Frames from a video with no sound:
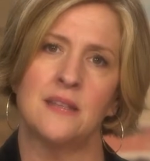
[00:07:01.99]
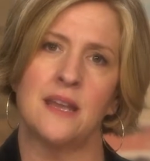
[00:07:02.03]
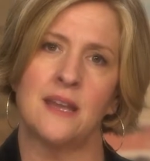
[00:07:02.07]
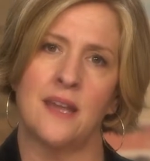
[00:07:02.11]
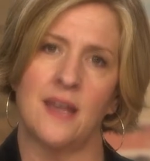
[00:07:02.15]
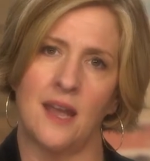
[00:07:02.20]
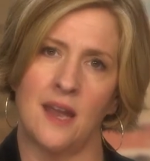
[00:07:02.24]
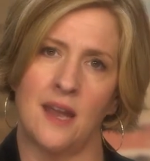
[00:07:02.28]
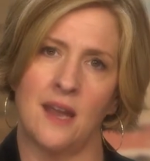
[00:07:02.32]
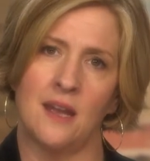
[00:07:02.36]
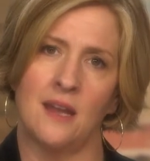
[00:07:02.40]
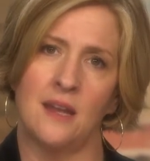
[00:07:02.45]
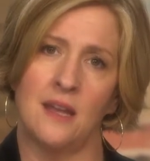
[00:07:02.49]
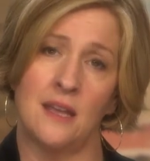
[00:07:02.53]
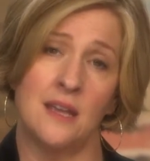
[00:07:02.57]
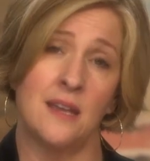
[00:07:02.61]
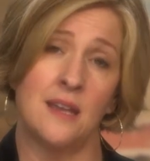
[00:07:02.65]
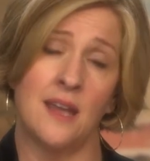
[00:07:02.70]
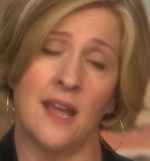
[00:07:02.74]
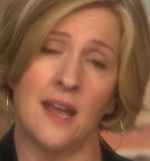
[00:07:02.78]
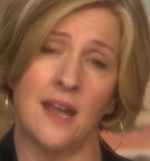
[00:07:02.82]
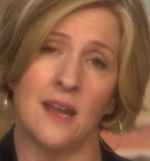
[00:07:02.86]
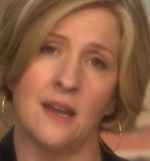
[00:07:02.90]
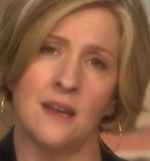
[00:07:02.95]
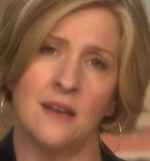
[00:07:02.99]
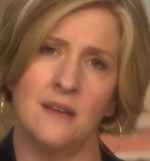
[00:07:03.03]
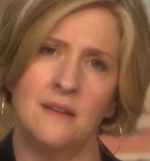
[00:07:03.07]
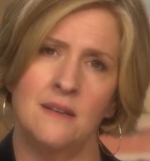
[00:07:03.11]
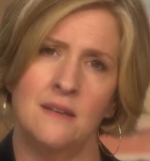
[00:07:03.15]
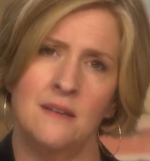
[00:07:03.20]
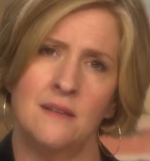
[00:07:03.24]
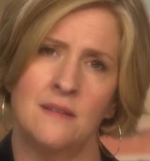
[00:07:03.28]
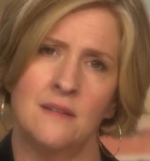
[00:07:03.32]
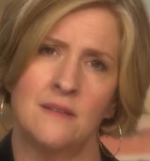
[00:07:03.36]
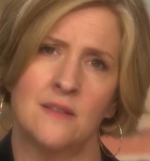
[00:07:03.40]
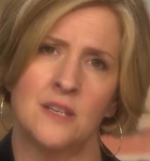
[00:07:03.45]
he
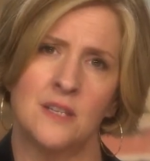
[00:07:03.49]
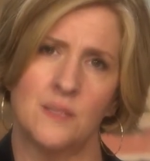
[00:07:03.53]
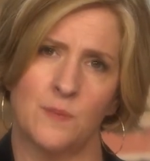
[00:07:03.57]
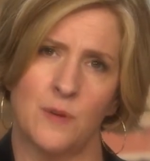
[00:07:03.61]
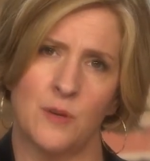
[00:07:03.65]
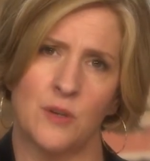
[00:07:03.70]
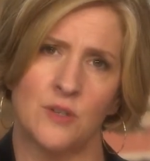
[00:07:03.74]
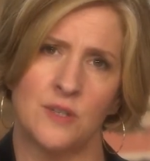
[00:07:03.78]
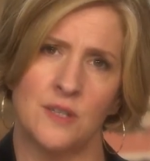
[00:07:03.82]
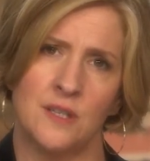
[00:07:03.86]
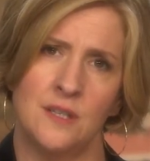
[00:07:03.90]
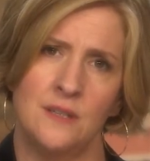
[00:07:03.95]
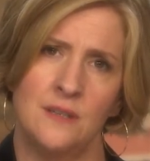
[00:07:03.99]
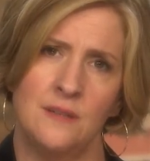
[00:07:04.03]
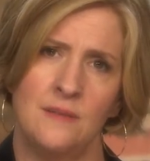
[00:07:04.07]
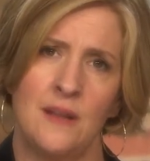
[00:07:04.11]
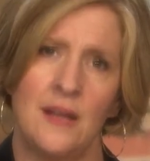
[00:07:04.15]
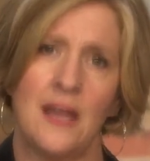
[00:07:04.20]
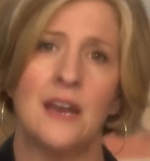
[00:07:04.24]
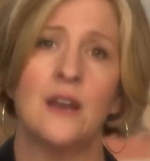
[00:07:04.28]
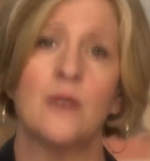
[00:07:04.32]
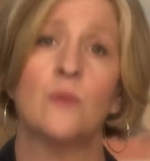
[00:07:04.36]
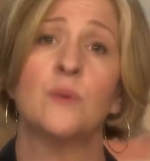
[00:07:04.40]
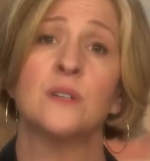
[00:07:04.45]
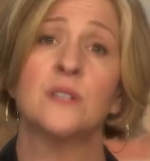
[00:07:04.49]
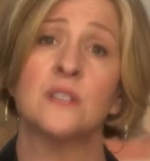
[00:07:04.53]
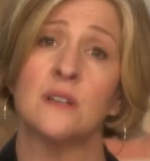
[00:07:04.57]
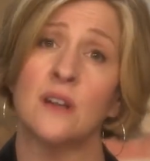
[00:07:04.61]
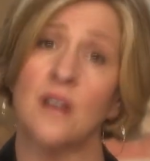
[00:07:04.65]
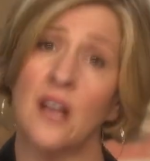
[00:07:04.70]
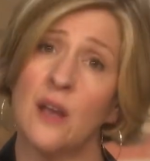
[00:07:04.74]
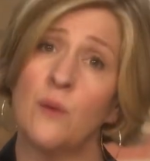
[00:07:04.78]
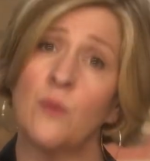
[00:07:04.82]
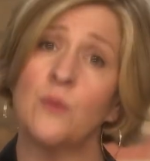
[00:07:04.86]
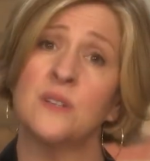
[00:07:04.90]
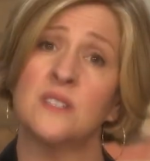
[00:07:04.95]
can, this person, and it was
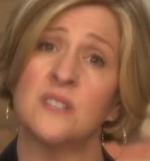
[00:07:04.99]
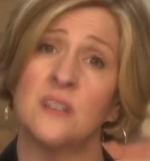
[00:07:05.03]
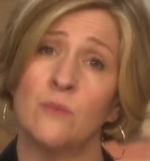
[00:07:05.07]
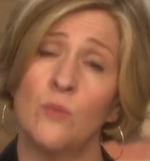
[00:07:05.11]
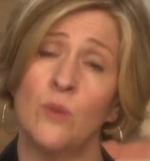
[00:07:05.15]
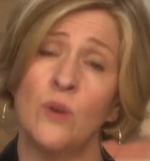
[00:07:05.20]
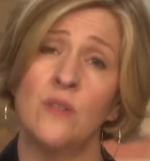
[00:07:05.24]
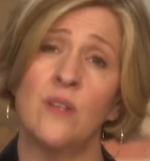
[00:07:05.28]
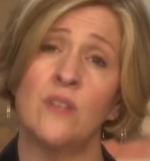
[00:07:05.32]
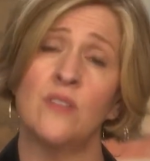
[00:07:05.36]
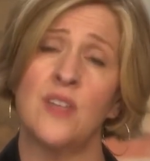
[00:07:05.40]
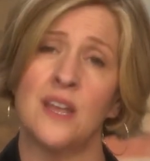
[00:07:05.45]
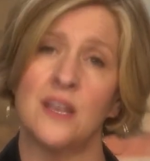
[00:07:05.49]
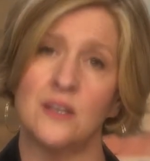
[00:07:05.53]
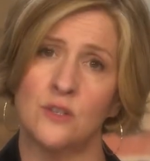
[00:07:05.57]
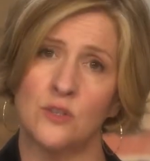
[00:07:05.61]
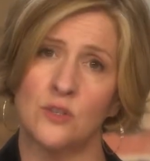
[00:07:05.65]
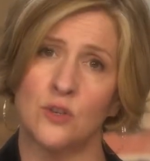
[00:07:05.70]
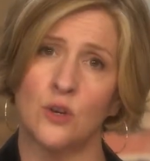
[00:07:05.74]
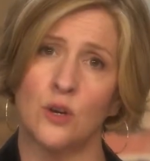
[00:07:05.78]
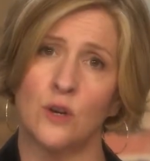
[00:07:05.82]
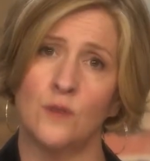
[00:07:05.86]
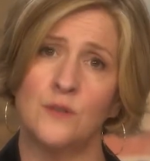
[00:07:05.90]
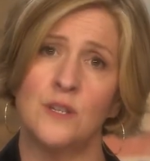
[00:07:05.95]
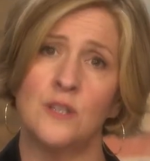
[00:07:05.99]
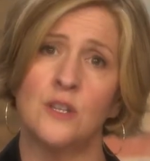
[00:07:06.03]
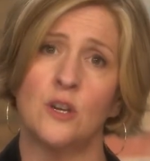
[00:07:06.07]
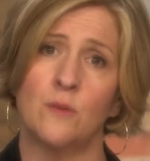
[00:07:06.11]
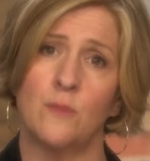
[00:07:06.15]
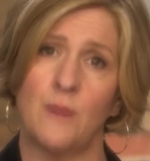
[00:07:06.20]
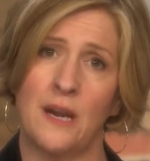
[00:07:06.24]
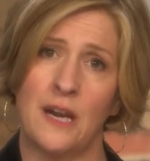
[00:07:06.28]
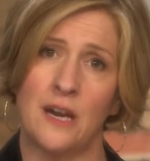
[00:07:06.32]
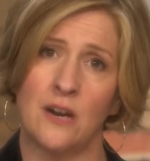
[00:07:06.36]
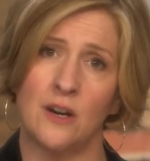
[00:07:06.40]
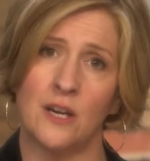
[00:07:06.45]
someone that they served in their
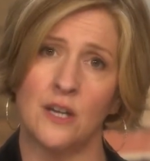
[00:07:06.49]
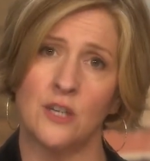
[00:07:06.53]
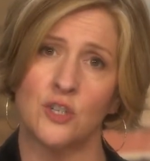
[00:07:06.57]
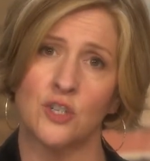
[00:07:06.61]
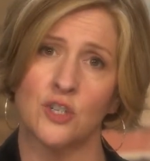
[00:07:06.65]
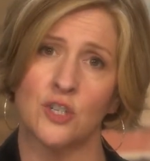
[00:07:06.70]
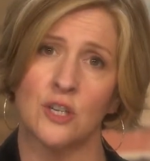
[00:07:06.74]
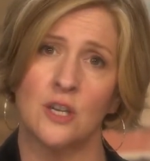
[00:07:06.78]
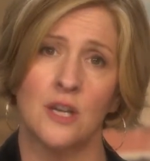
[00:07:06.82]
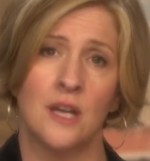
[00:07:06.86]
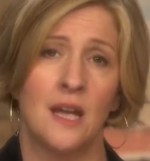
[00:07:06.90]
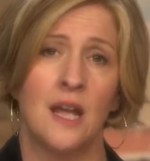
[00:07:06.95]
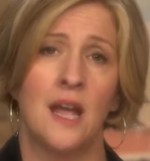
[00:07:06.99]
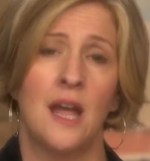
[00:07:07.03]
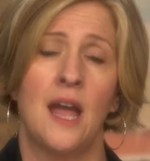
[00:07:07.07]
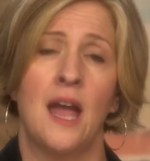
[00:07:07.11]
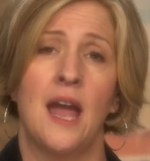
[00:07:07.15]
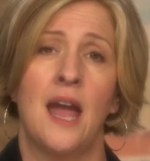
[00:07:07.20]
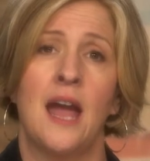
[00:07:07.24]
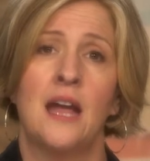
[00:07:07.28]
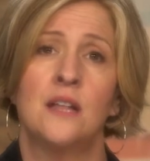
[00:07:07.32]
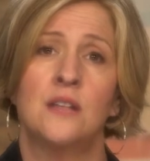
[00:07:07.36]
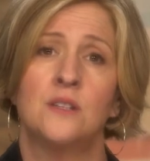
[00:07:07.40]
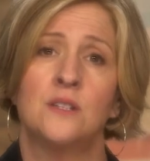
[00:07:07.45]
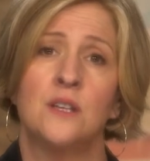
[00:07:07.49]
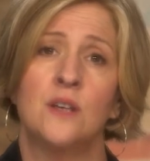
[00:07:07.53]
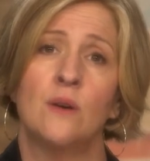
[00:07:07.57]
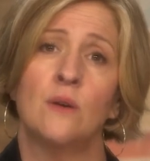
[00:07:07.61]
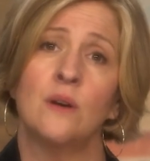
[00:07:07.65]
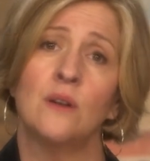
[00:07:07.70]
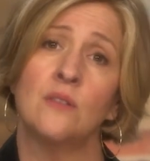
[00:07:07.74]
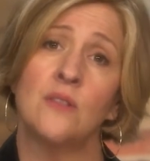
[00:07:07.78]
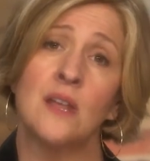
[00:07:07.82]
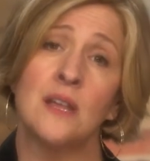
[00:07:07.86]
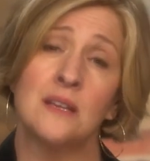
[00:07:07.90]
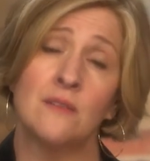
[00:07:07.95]
parish. And so
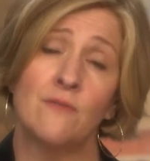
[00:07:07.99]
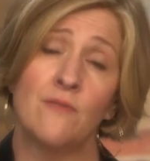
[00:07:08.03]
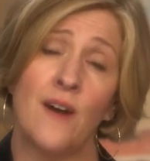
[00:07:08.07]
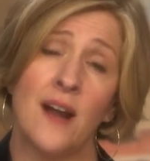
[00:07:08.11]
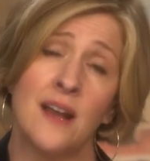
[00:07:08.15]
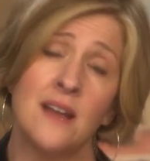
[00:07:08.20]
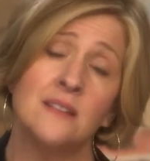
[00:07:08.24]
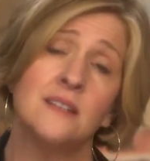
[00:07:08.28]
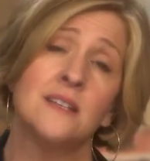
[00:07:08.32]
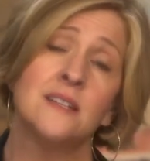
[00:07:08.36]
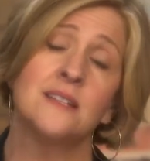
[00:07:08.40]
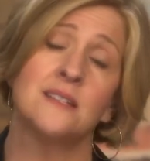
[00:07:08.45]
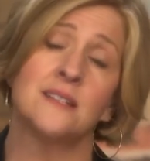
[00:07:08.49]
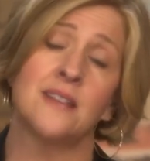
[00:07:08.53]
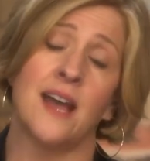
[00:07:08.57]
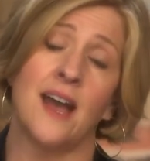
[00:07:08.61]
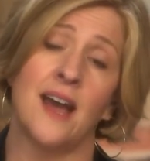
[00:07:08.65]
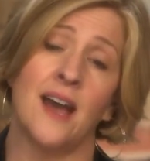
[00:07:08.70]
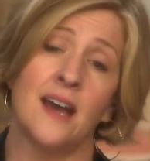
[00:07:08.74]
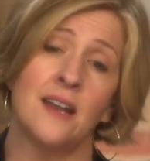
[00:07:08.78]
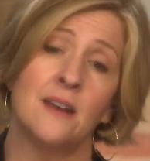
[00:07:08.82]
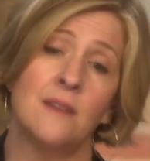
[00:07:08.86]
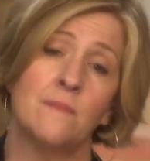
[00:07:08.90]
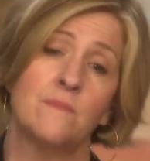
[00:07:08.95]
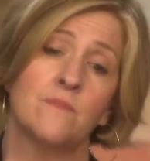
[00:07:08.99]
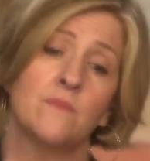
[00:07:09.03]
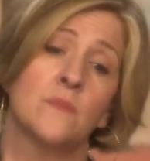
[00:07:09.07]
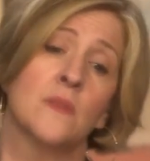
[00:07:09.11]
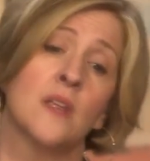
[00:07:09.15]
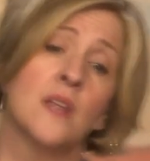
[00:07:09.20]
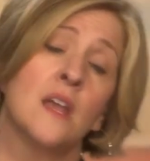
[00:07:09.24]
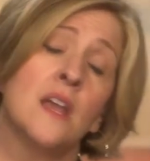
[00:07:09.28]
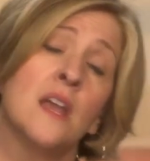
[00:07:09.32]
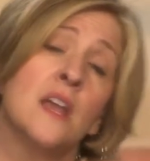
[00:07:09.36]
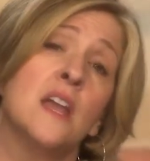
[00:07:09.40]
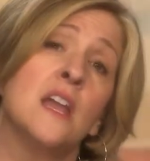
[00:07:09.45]
they finally said,
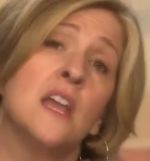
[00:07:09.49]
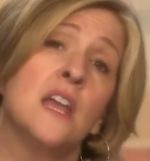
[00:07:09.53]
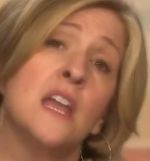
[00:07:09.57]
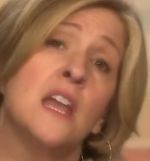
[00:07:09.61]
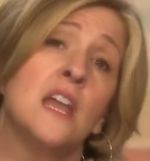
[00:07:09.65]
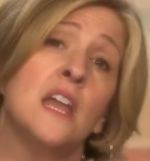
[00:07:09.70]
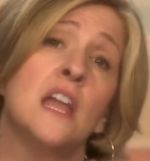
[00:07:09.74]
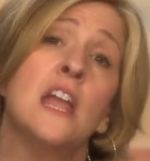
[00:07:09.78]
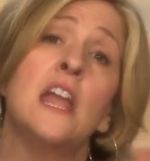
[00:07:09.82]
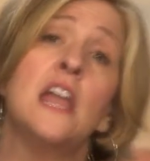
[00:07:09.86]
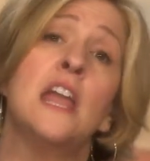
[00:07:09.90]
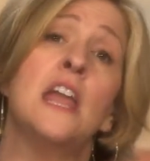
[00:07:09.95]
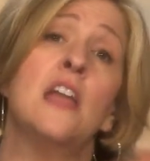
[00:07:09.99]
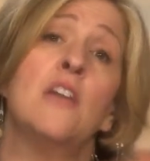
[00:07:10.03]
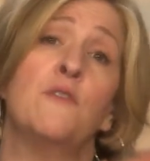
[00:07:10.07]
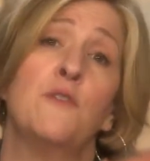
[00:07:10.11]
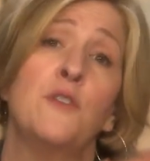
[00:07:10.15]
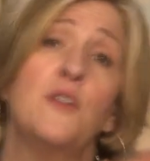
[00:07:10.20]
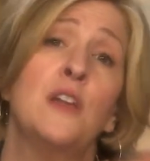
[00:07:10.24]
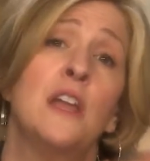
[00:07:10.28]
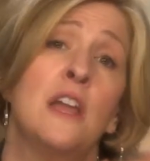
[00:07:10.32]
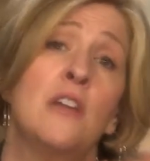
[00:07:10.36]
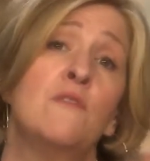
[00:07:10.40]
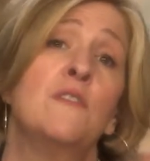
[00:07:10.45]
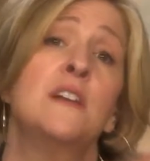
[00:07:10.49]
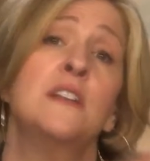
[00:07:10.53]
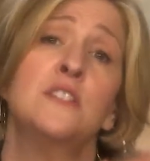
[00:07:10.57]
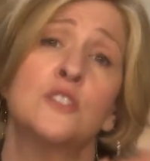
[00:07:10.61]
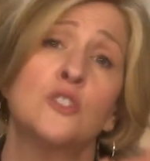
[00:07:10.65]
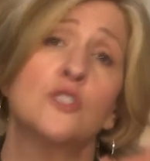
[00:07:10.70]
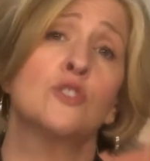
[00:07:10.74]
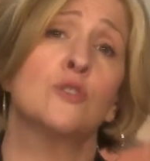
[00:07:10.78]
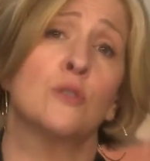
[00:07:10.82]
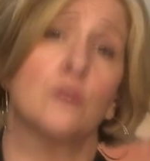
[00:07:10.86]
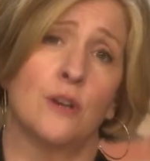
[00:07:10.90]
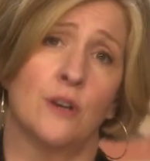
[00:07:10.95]
if it's
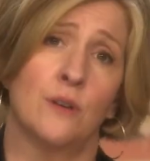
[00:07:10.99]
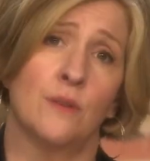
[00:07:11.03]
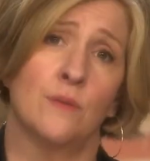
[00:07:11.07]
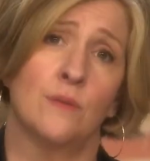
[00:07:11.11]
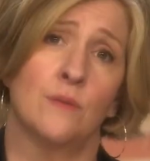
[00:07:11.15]
true,